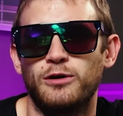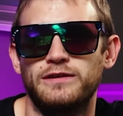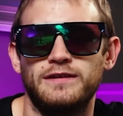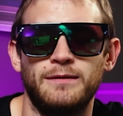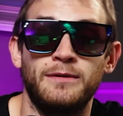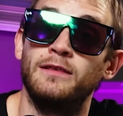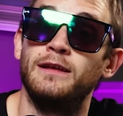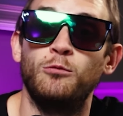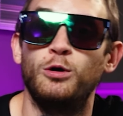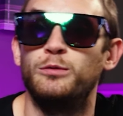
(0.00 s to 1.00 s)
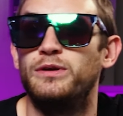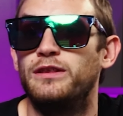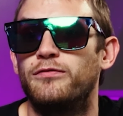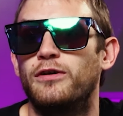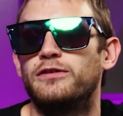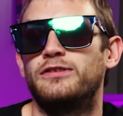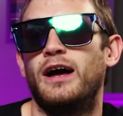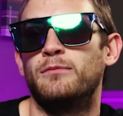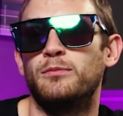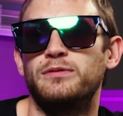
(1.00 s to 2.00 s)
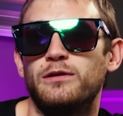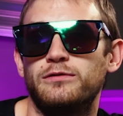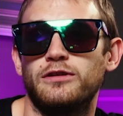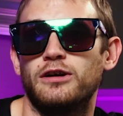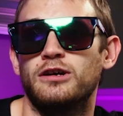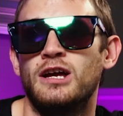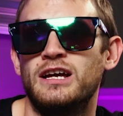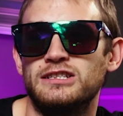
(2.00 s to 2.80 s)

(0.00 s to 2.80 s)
what seemingly would be the first time abuser,